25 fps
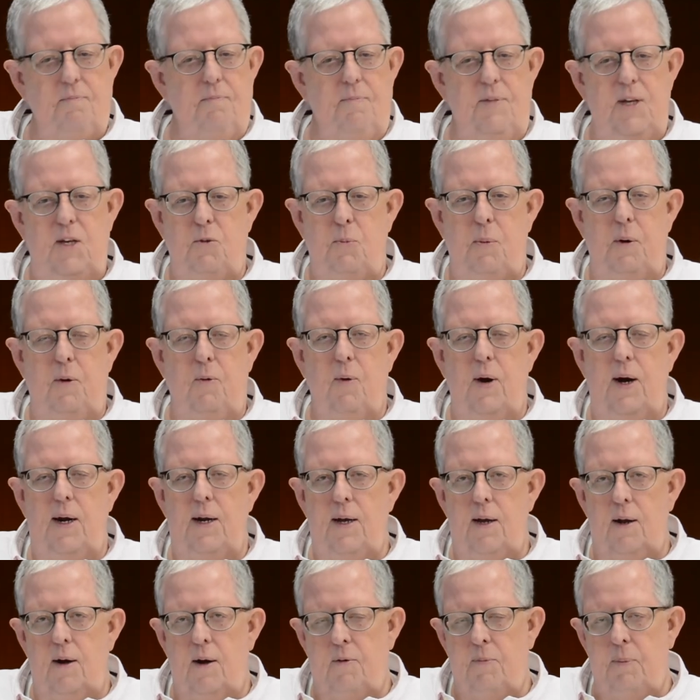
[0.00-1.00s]
has been
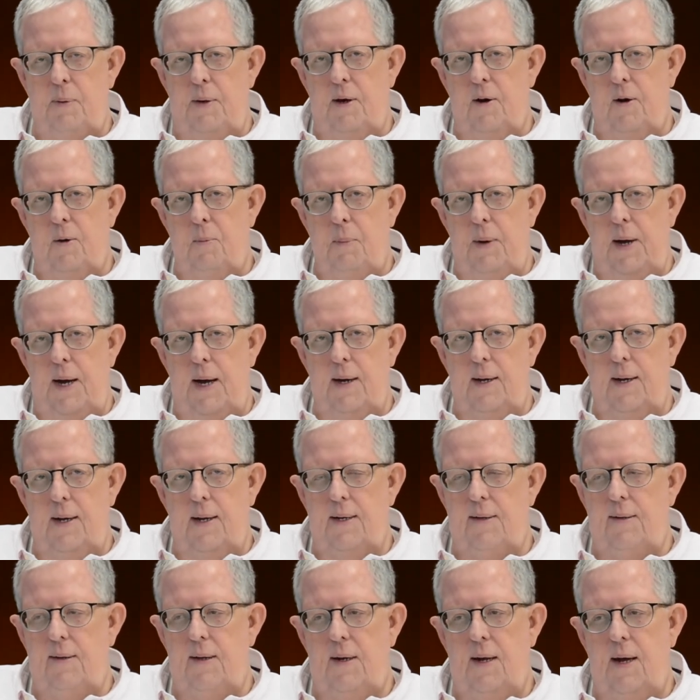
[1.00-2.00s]
writing it off behind our back. And
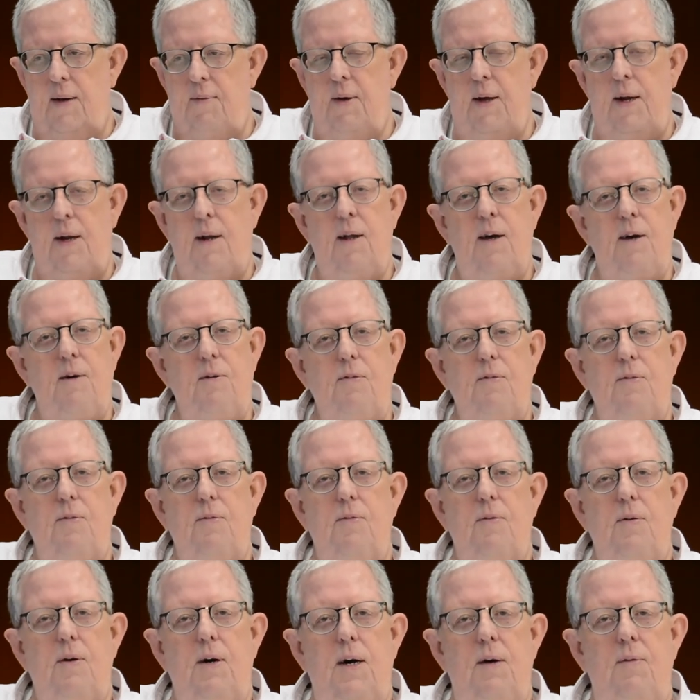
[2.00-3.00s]
I said, I've had enough.
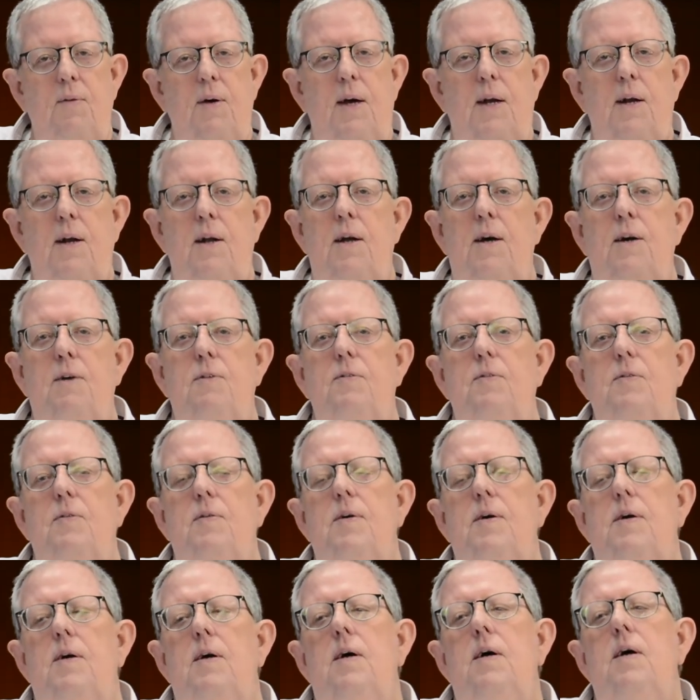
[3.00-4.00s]
I've had enough.
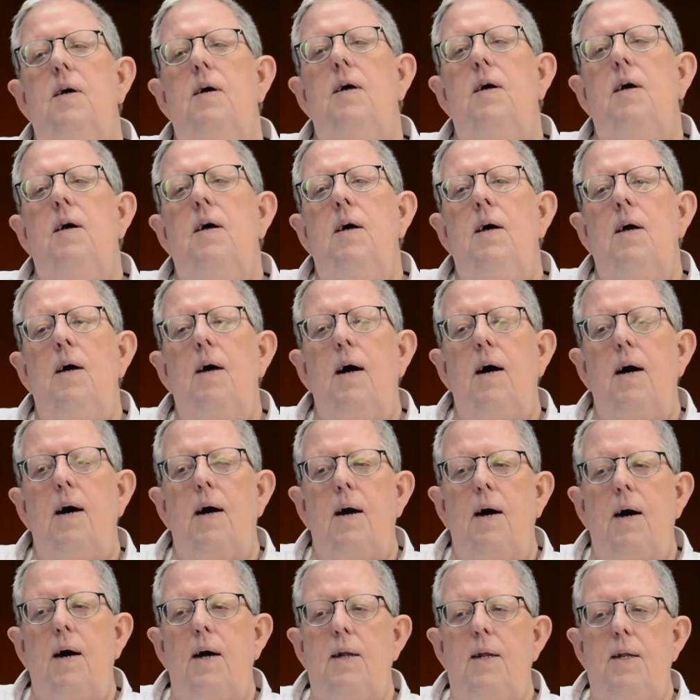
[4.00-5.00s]

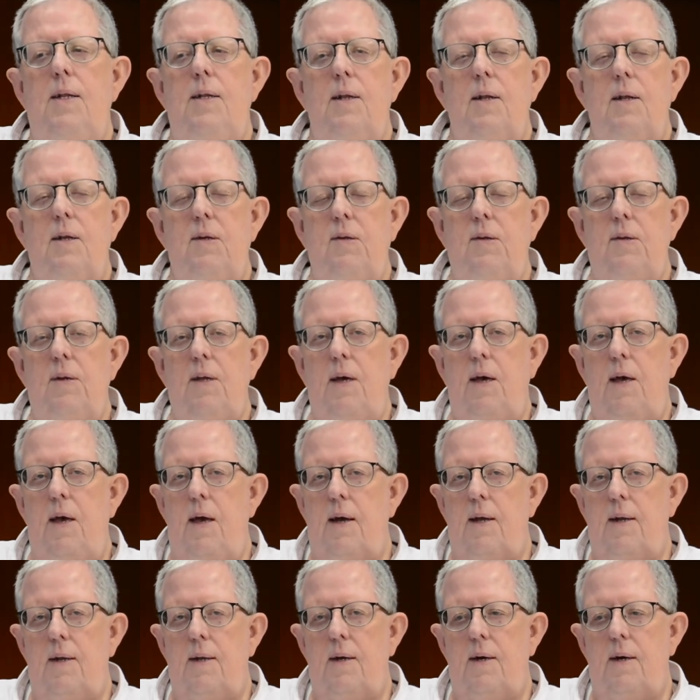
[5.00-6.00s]
I need to listen to
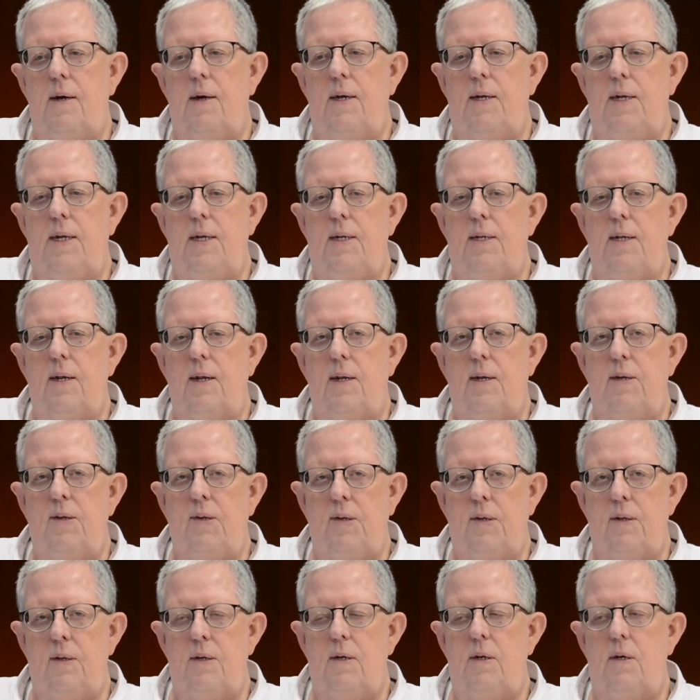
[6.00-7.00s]
Ken. I need to
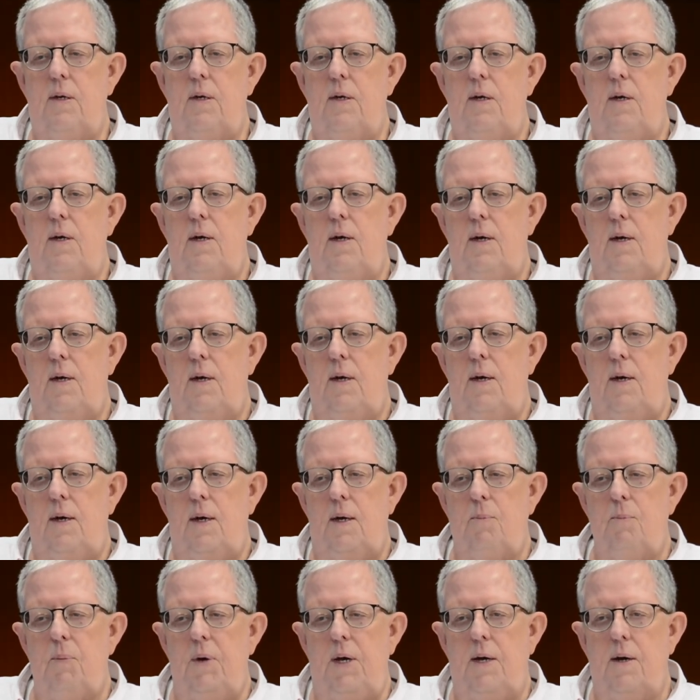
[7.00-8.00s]
listen
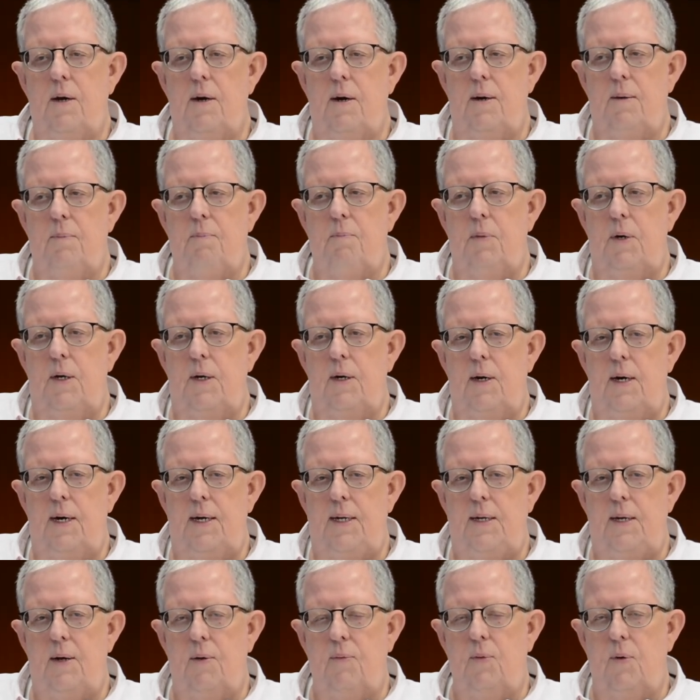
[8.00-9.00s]
and become a
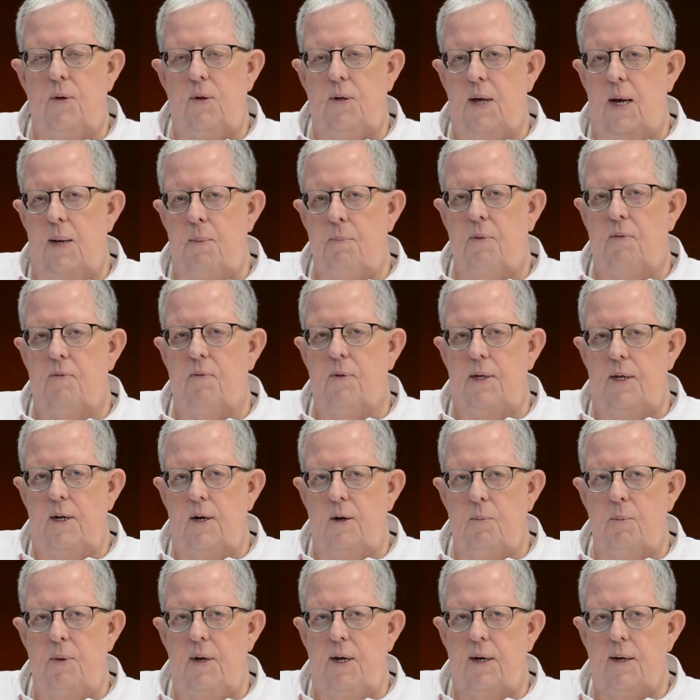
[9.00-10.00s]
different type of
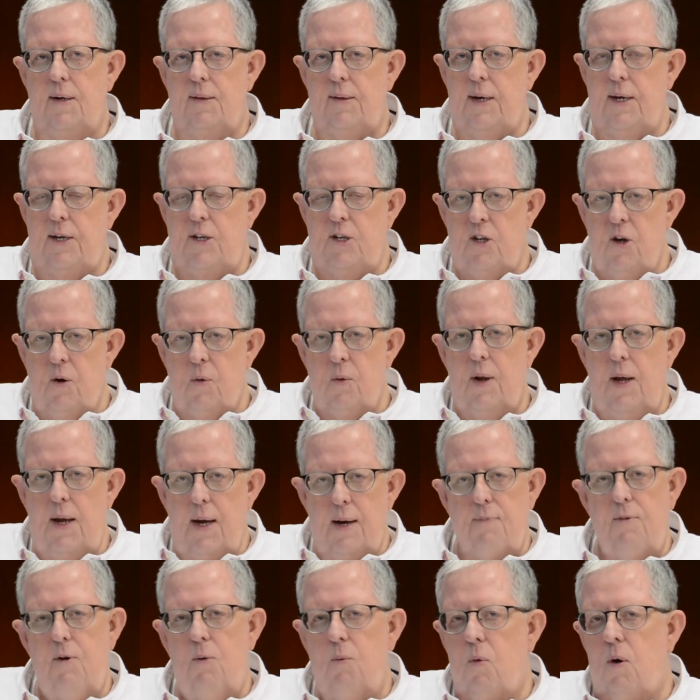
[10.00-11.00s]
leader, because I don't
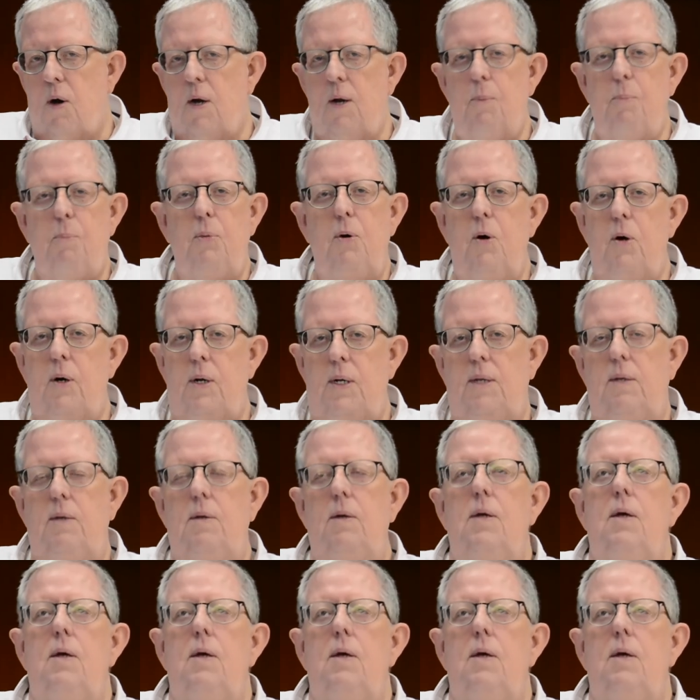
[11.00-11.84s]
ever want to put